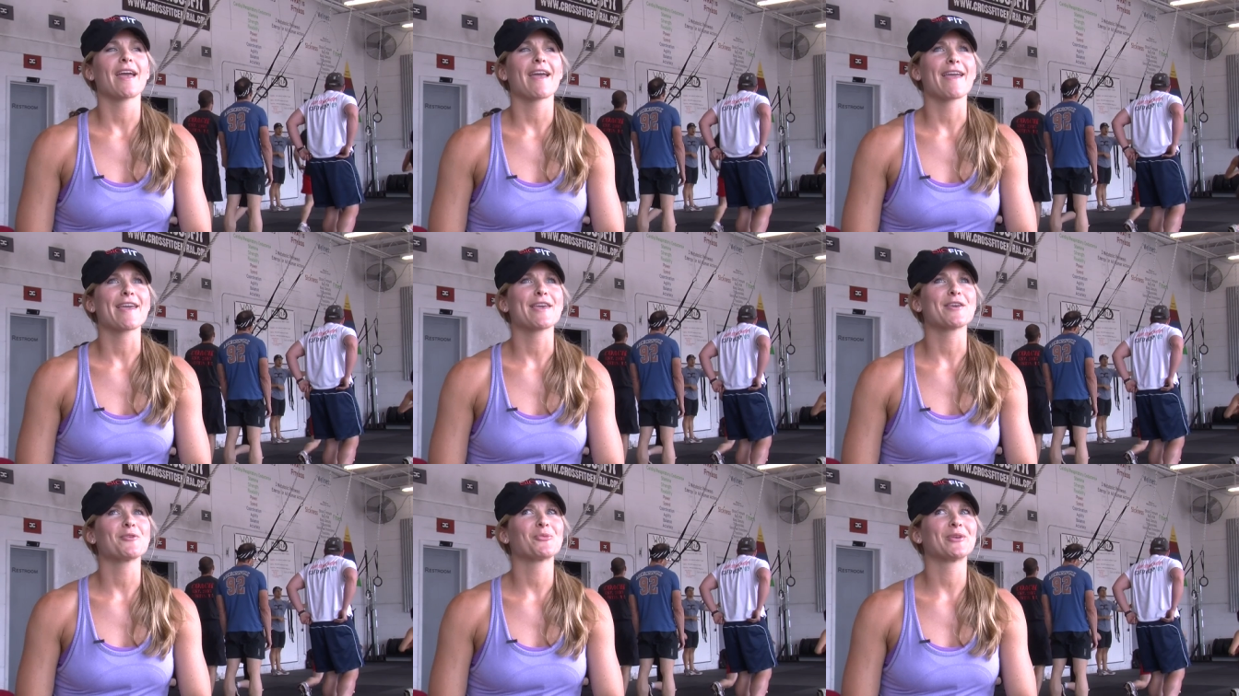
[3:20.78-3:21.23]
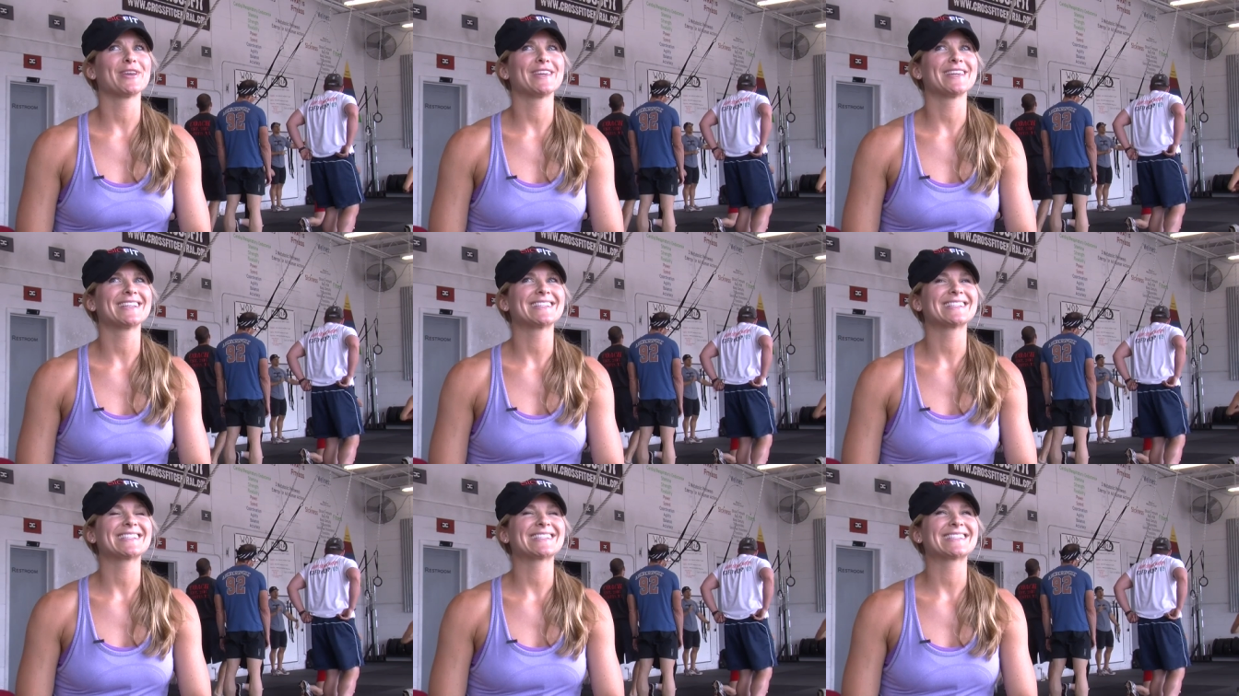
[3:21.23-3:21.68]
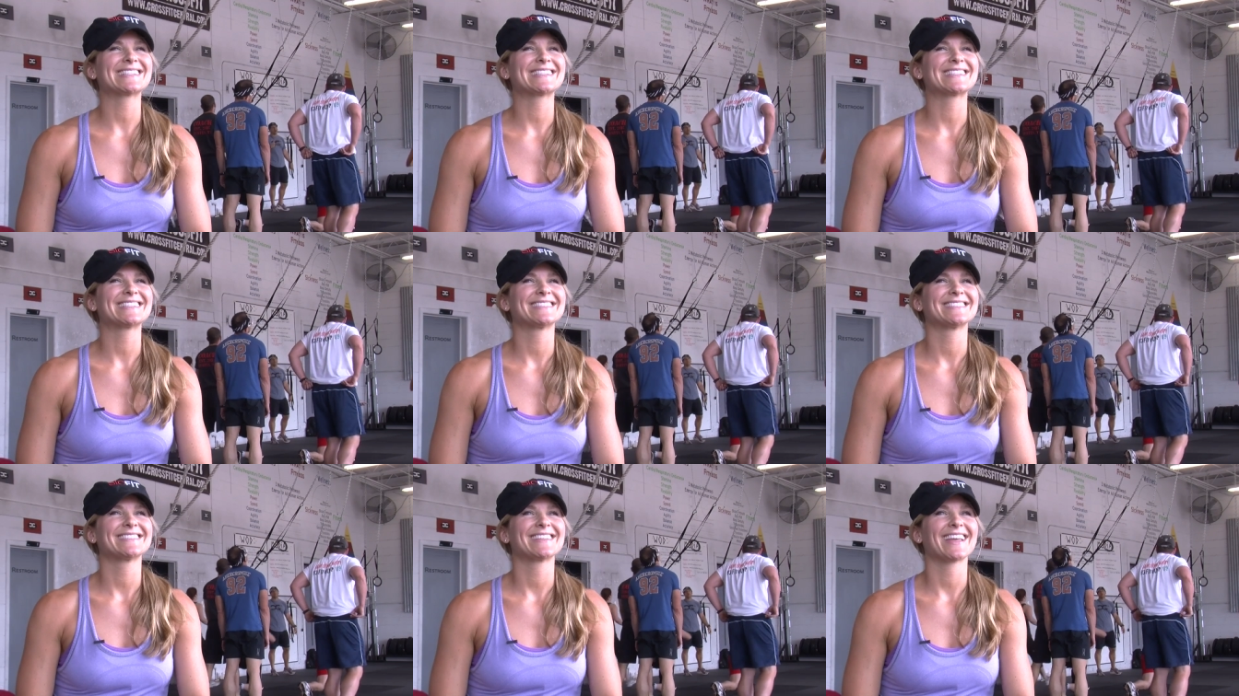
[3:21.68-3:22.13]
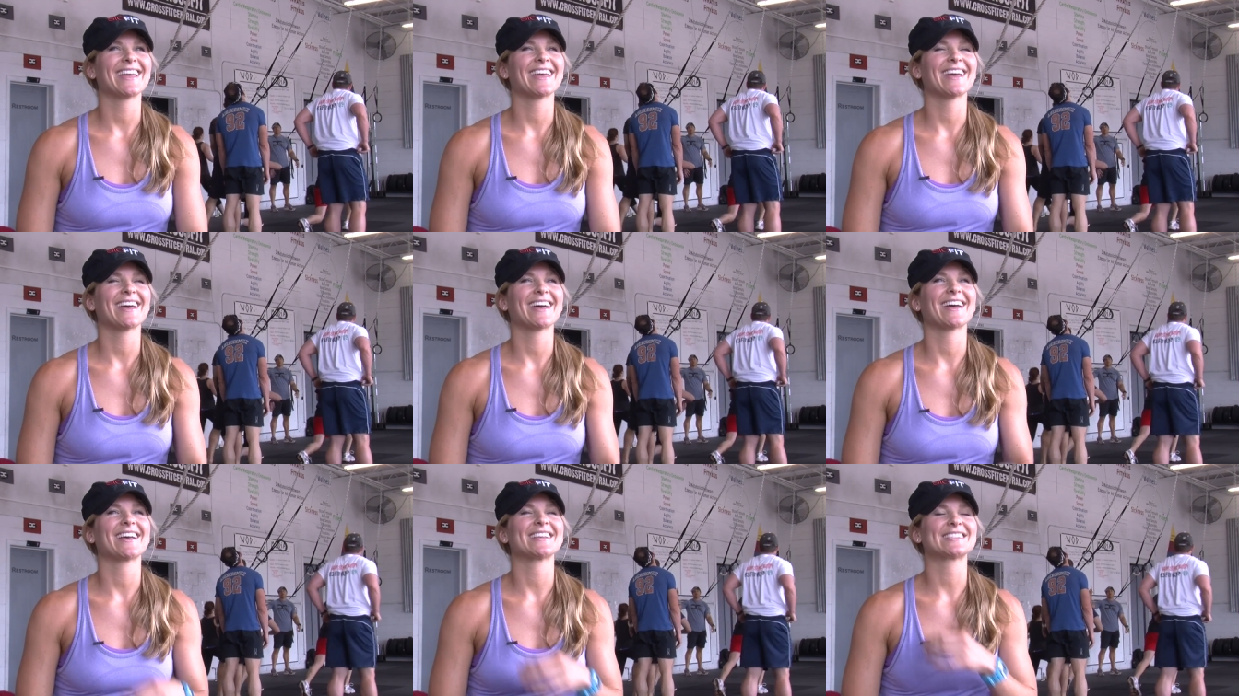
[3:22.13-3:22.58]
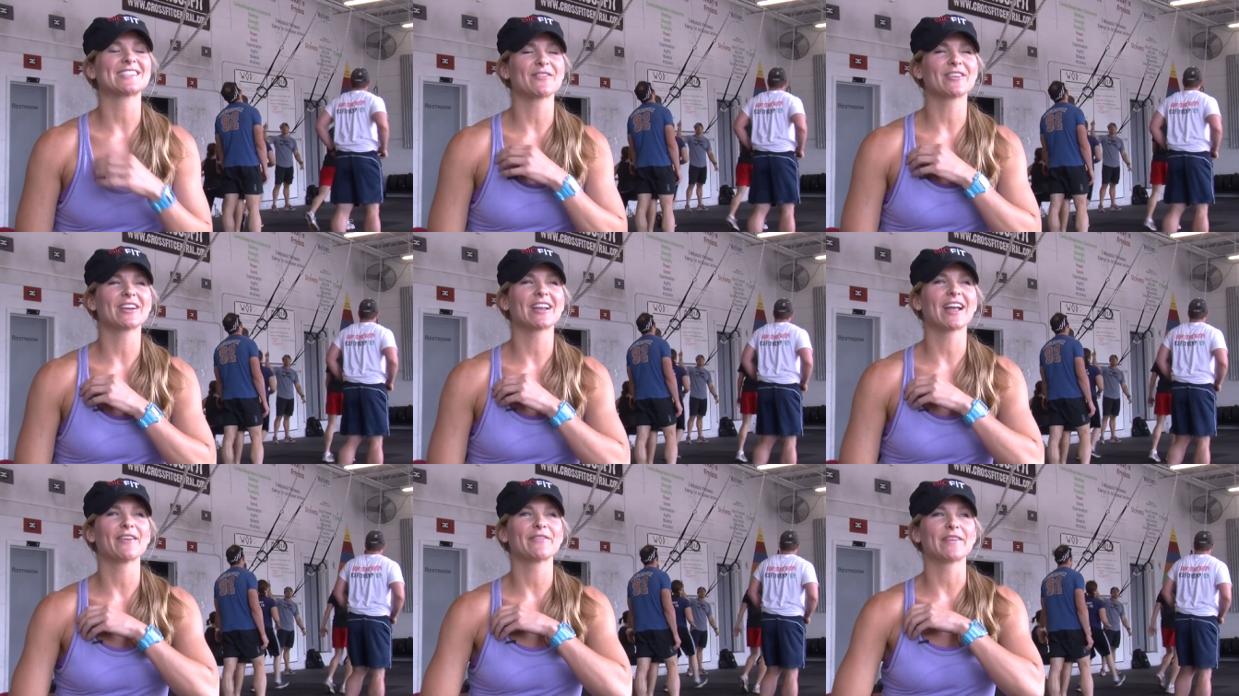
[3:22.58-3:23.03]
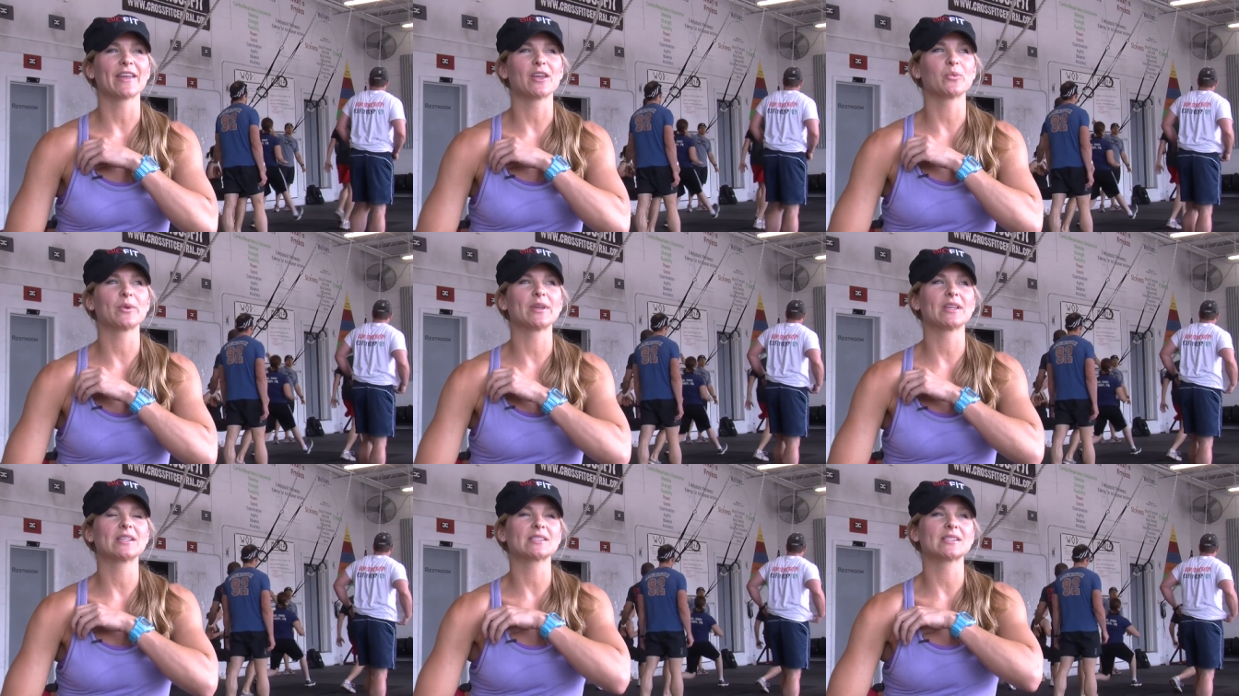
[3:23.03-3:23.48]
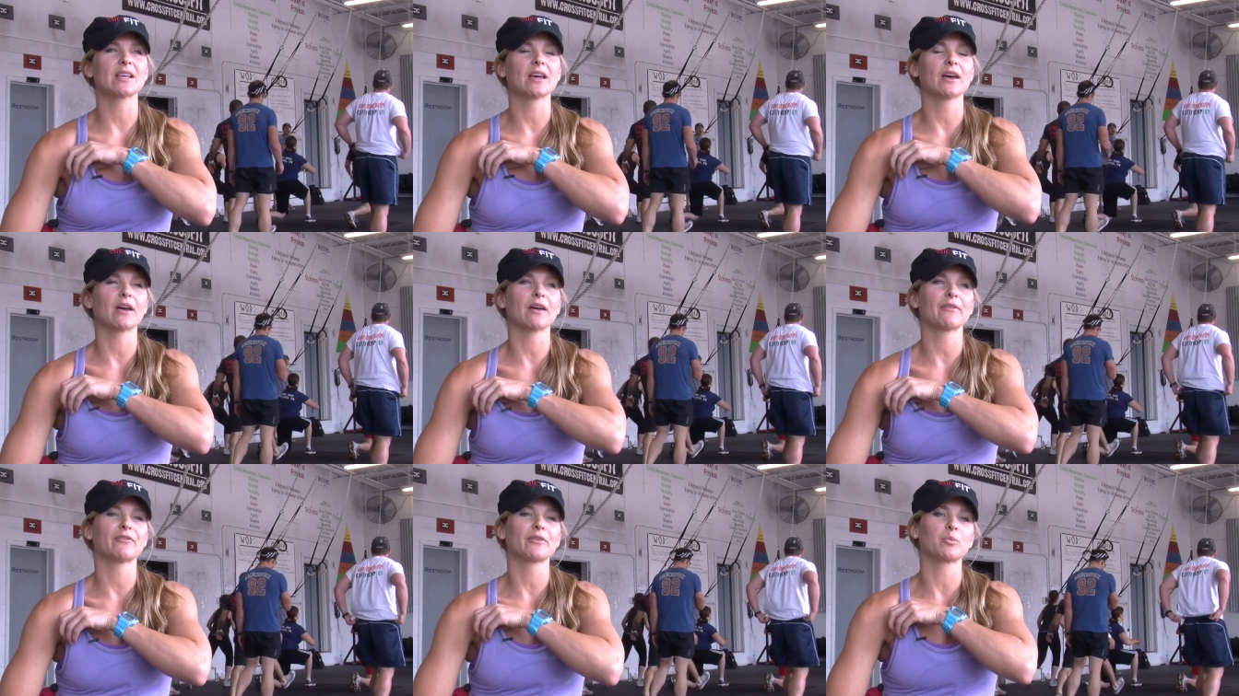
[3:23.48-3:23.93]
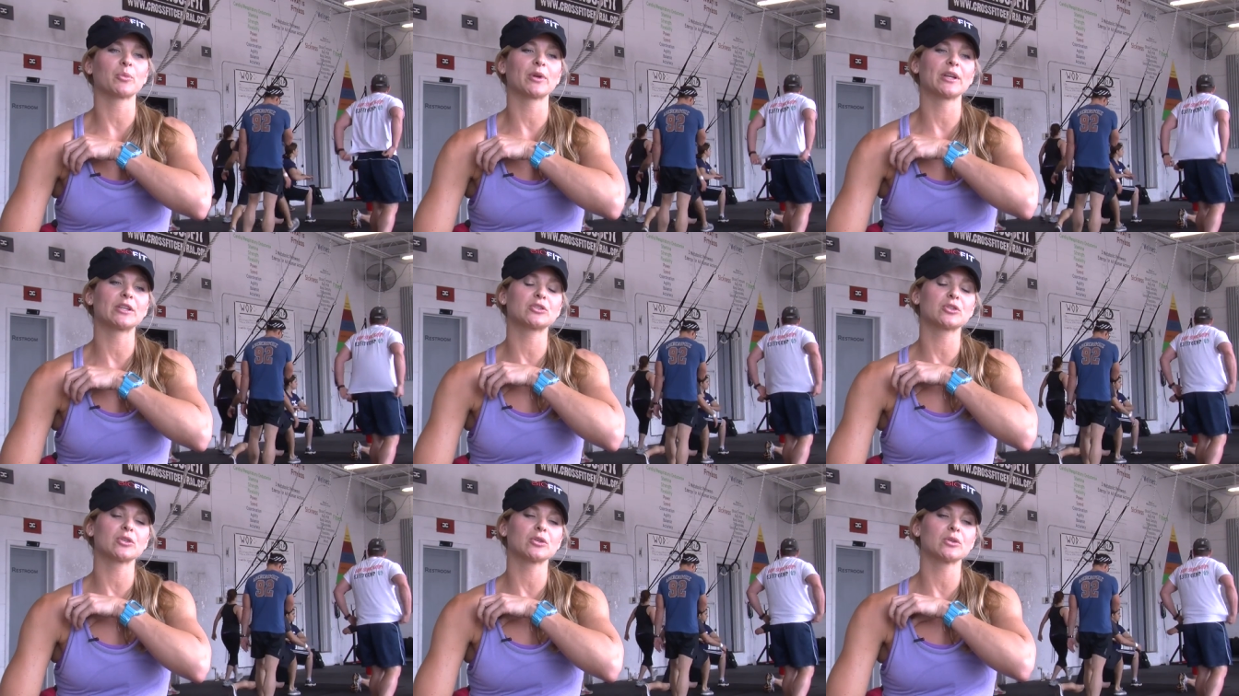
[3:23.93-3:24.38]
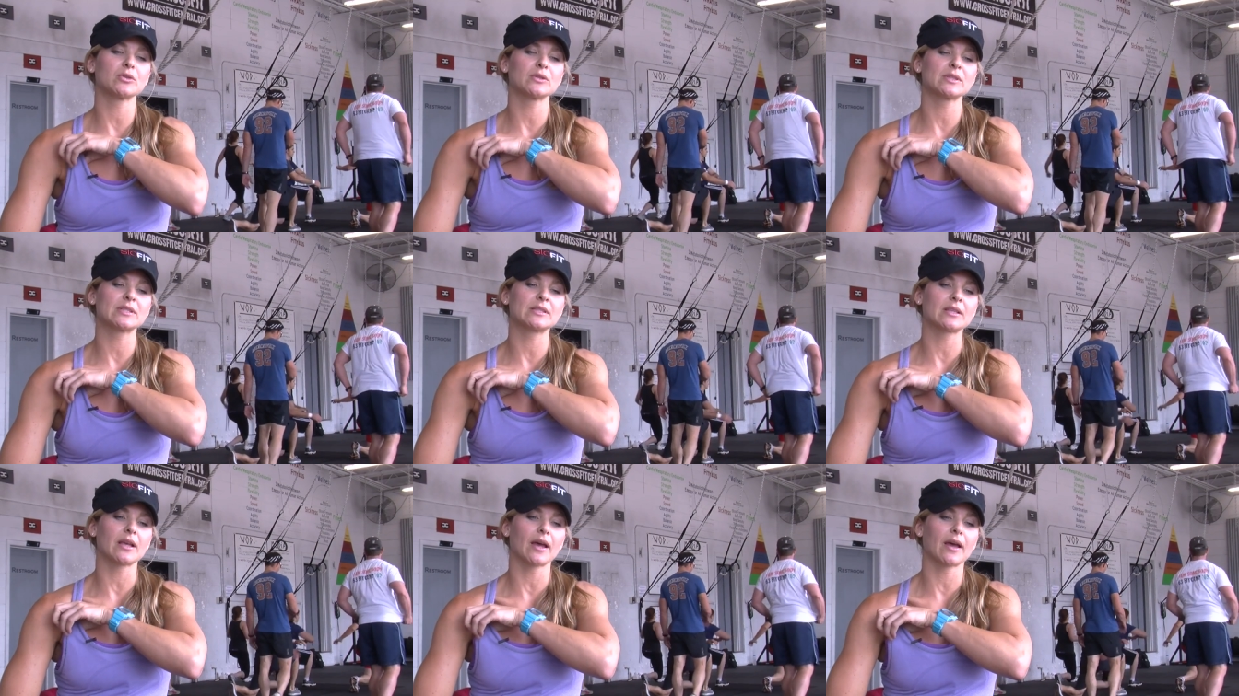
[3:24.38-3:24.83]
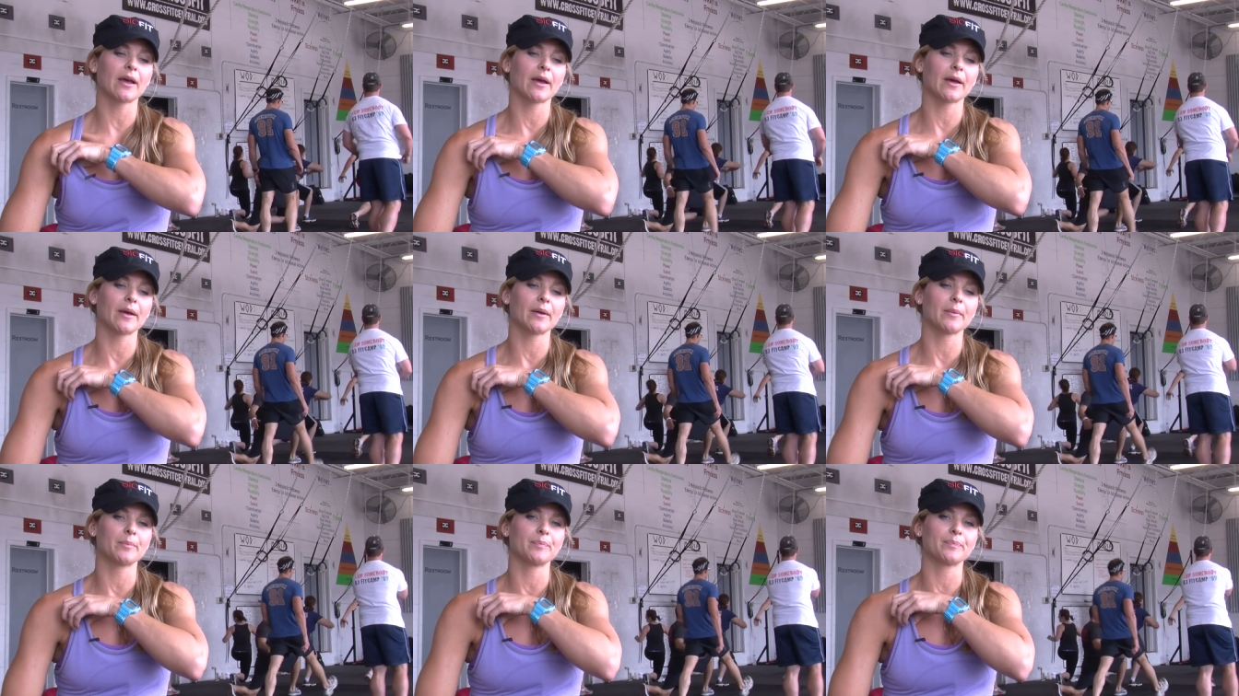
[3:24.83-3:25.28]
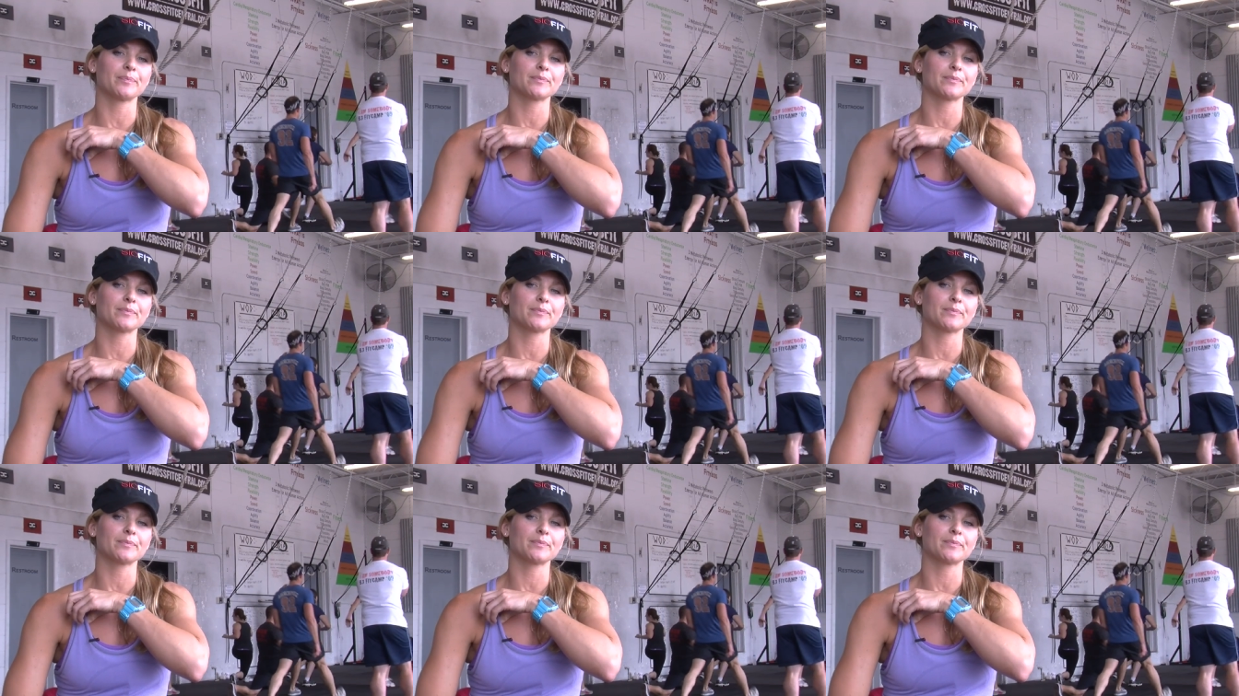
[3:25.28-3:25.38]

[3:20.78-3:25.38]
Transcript: eight weeks yeah seven and a half eight weeks uh, from regionals um,